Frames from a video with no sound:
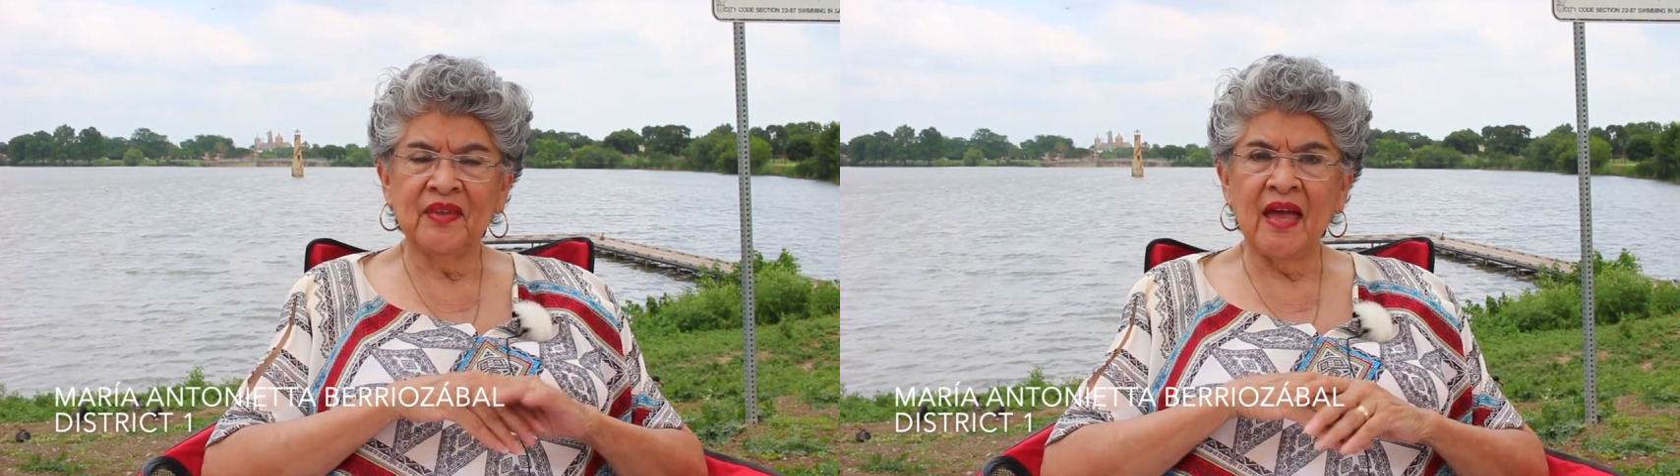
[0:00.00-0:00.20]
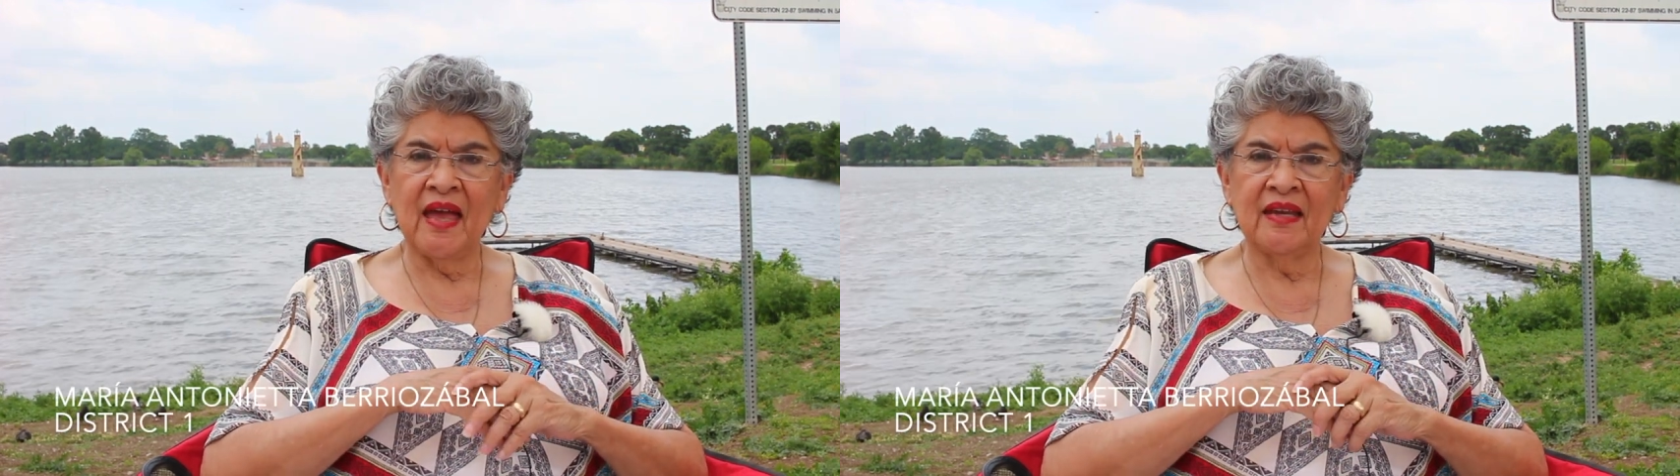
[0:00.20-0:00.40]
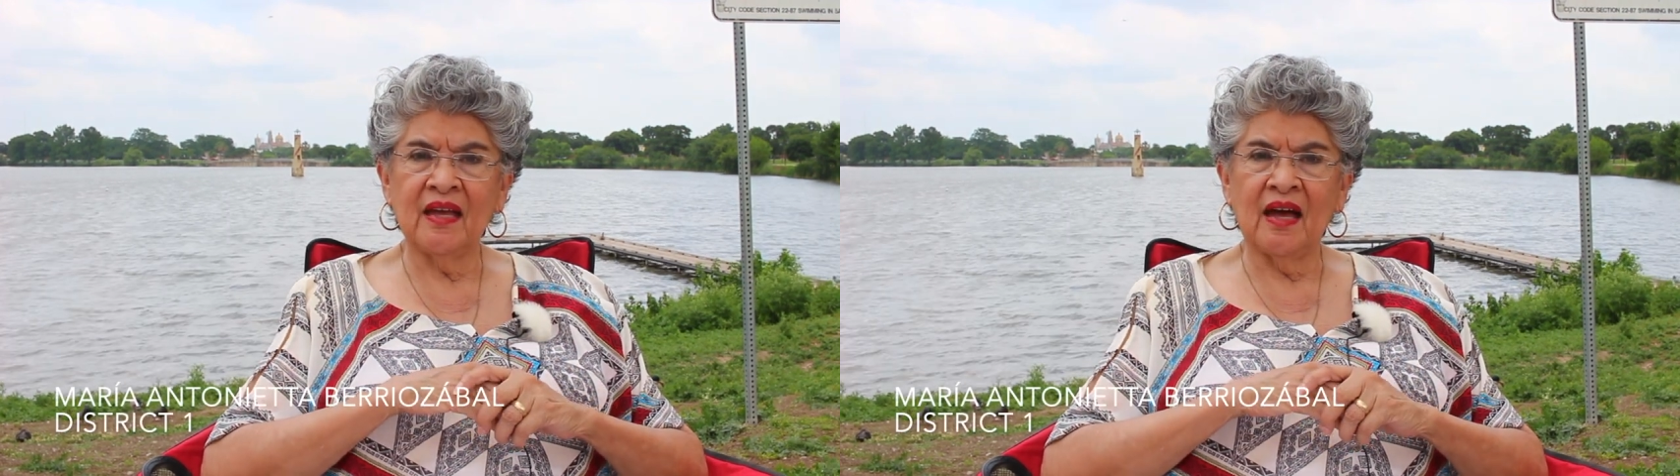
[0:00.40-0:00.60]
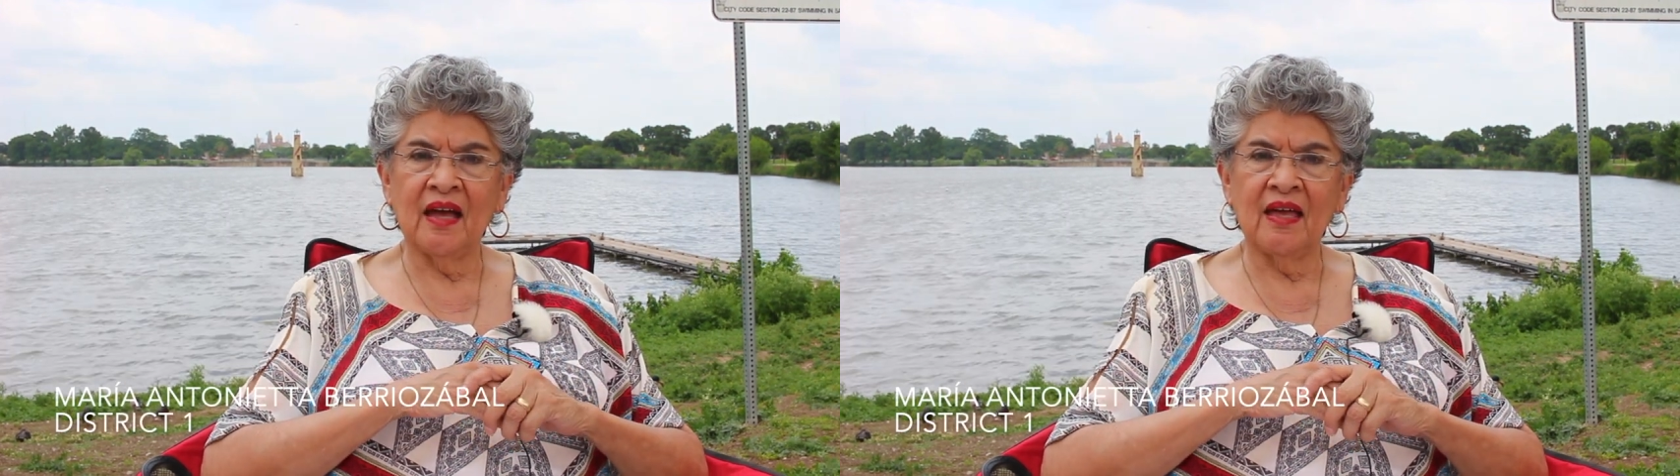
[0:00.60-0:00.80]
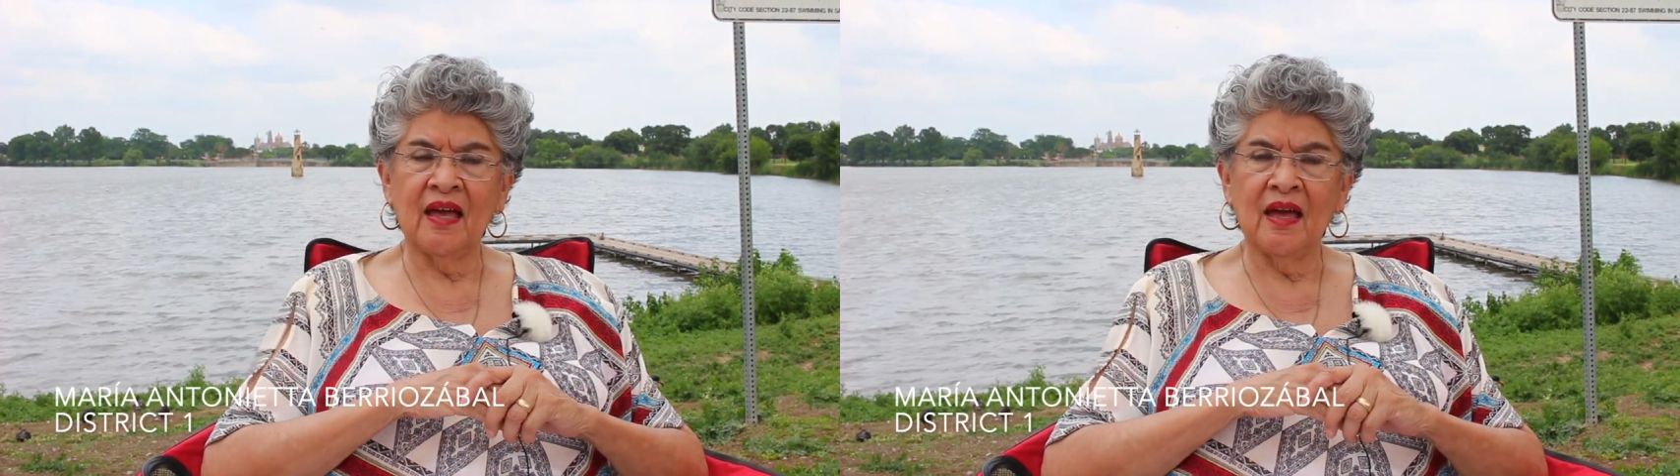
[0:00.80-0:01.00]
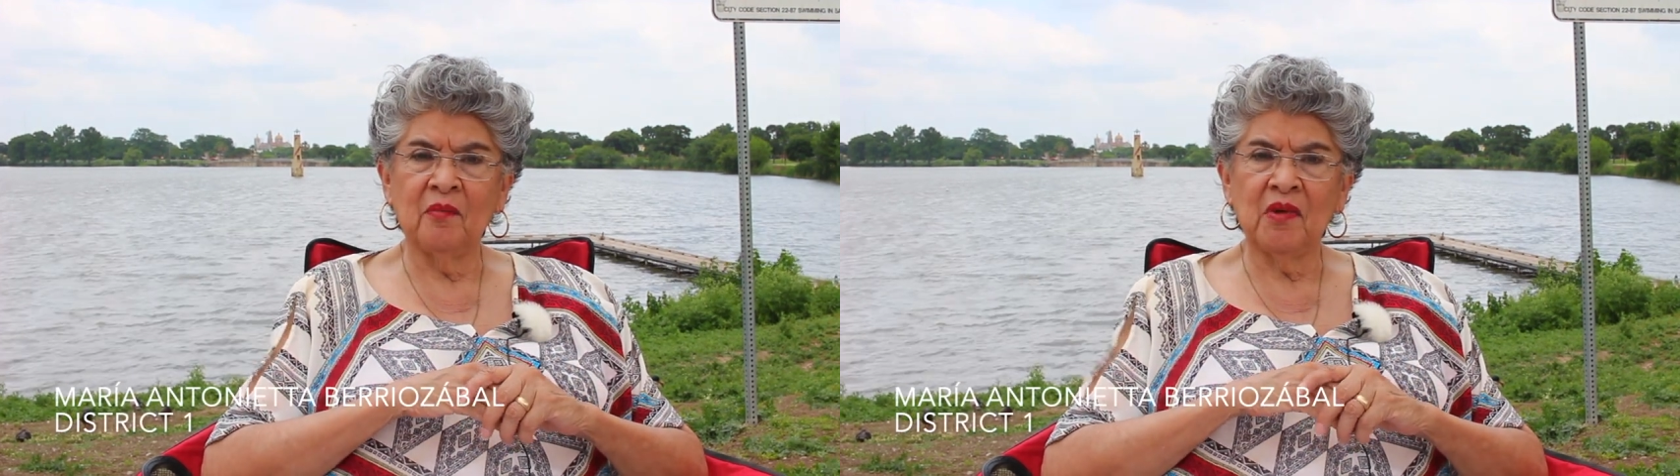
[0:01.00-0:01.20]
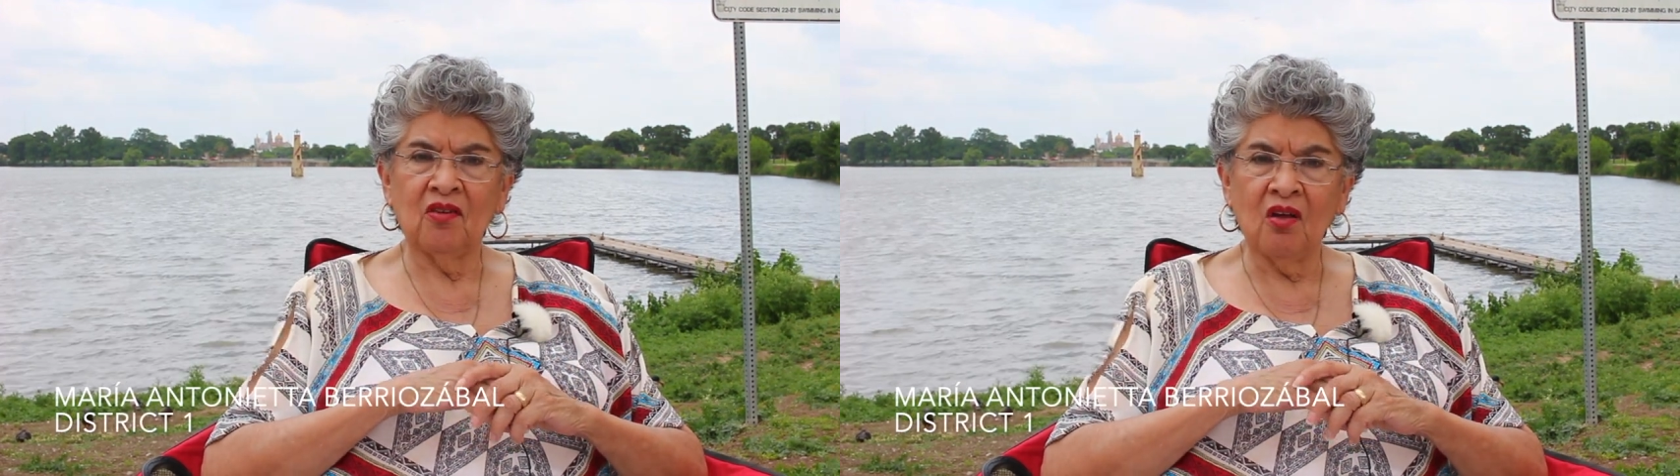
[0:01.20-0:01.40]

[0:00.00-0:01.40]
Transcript: and I am a